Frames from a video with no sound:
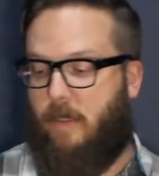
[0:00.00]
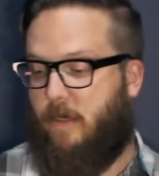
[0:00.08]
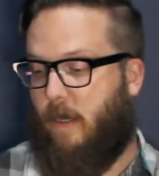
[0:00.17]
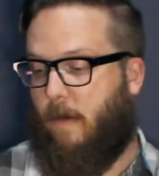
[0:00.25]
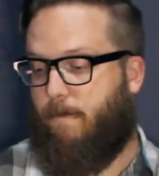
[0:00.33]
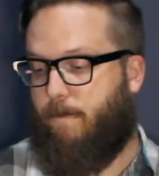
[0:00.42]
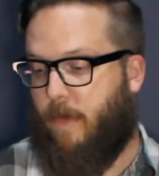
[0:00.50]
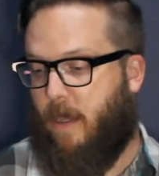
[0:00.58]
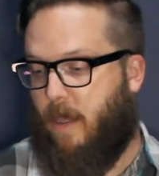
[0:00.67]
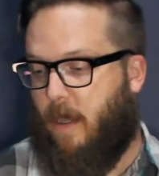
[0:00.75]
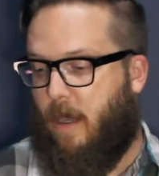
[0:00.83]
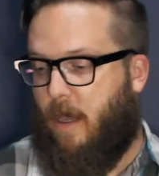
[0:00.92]
So
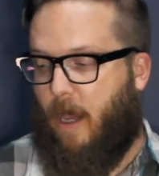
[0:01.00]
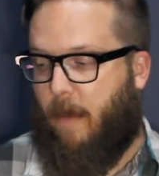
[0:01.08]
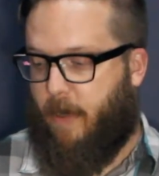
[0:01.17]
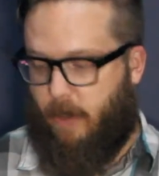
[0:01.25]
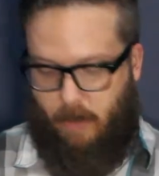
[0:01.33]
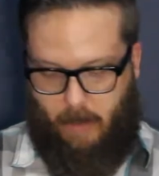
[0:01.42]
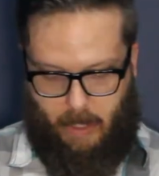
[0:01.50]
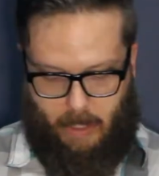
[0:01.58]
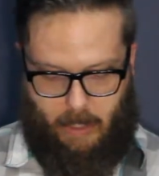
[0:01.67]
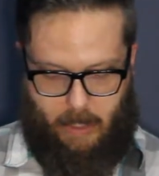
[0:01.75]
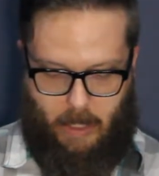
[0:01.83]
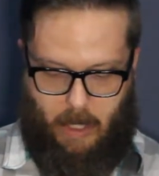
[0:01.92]
I'm going to go
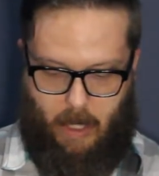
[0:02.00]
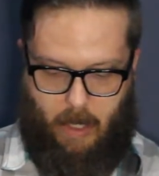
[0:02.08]
ahead and